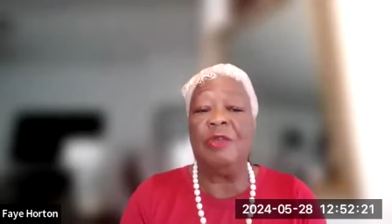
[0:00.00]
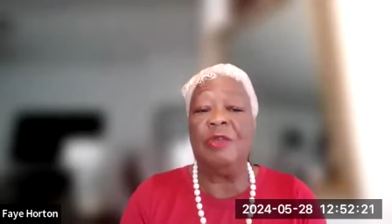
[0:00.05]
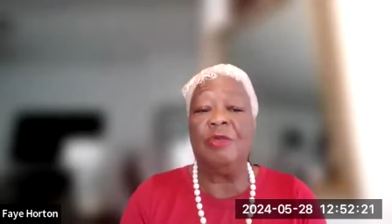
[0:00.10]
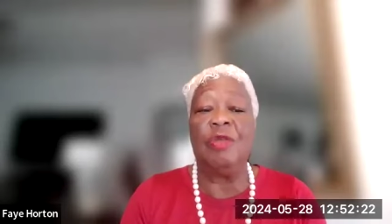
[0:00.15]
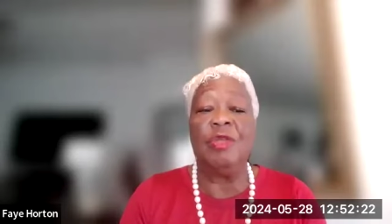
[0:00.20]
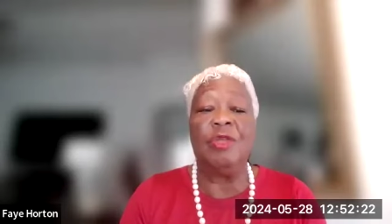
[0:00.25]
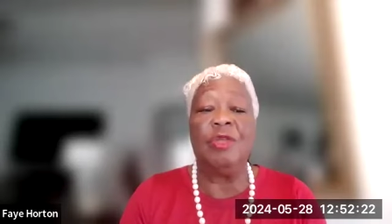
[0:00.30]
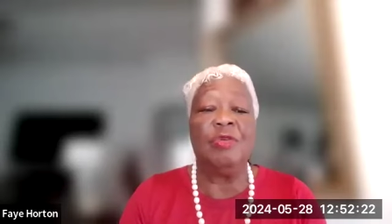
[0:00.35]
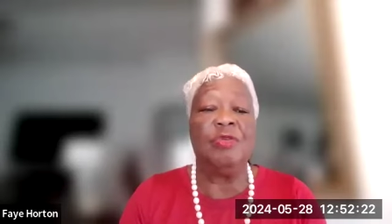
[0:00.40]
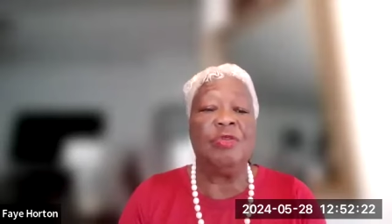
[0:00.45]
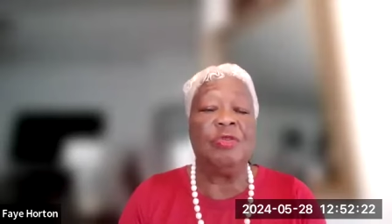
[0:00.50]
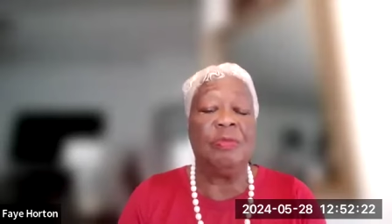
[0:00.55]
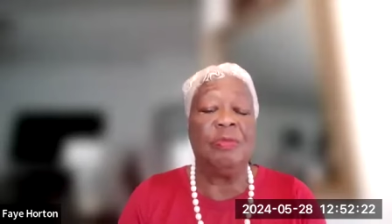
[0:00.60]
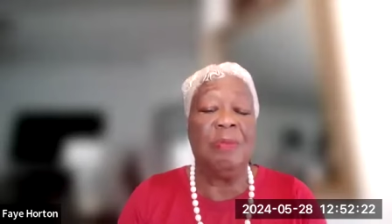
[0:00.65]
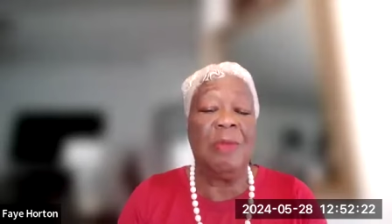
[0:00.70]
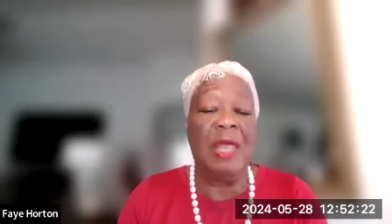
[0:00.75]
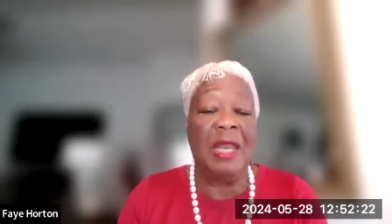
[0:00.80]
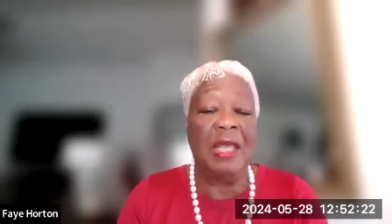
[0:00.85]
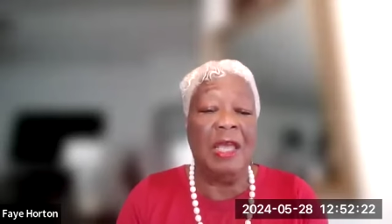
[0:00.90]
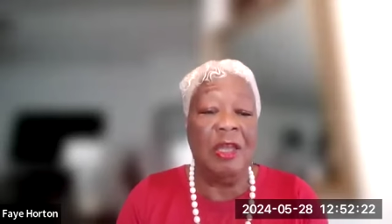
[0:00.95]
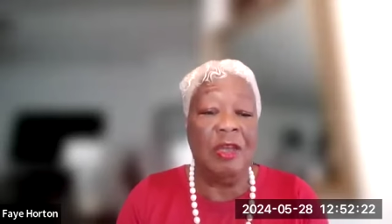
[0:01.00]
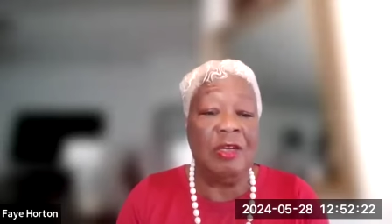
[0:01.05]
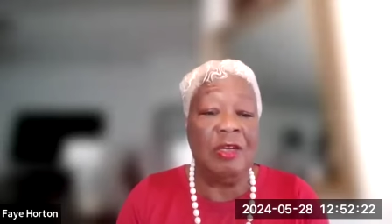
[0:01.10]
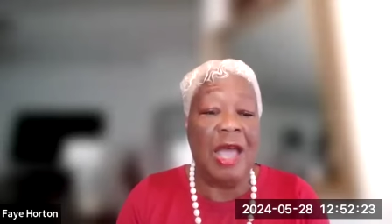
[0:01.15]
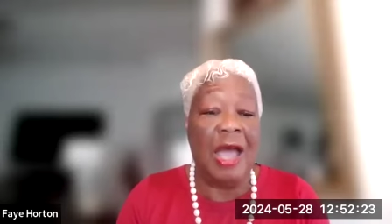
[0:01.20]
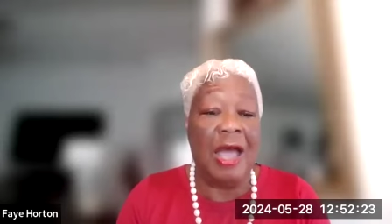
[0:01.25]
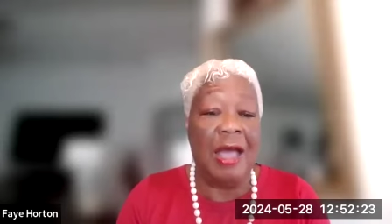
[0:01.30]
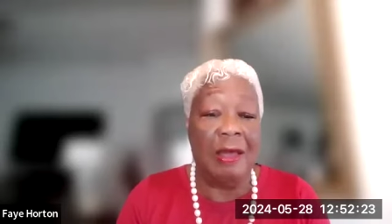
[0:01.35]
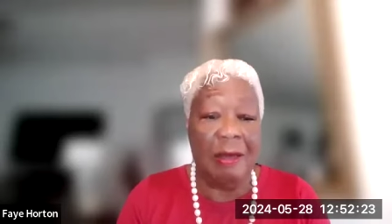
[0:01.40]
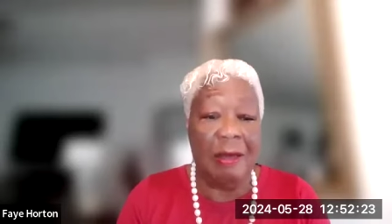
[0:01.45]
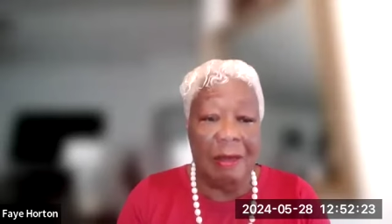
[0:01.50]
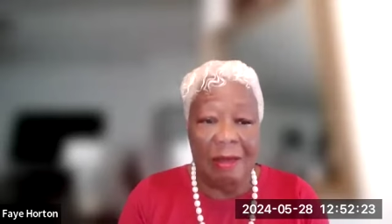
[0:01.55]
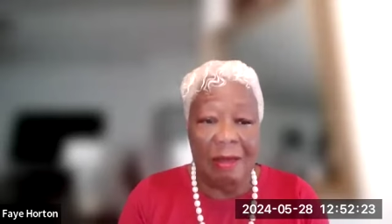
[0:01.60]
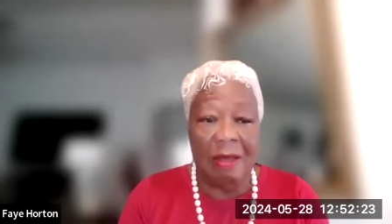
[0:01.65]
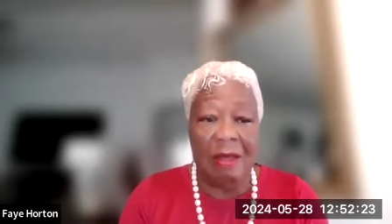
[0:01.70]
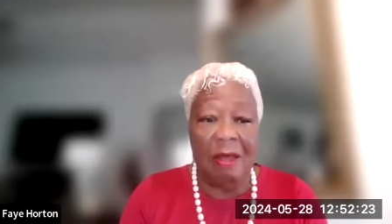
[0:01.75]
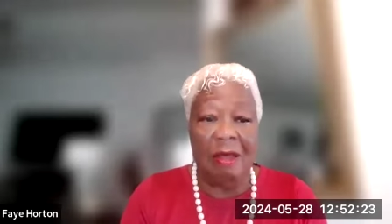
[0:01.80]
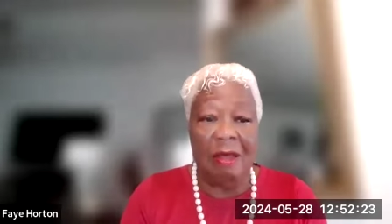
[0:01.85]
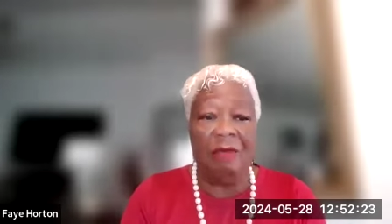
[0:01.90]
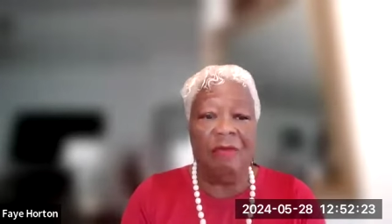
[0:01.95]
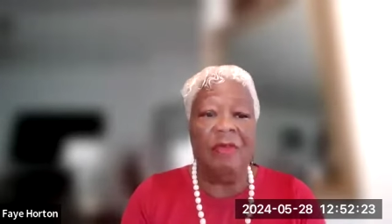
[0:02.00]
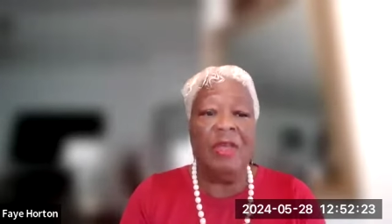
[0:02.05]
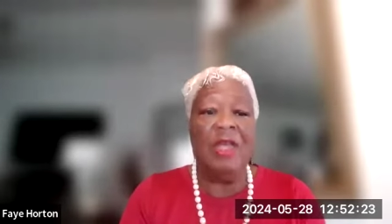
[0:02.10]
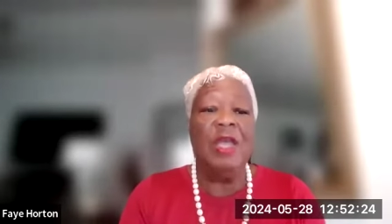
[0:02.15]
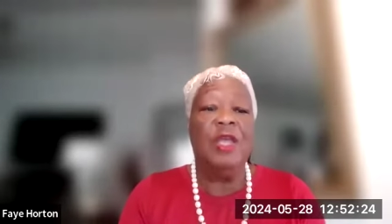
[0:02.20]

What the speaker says: you can use Medicare.gov,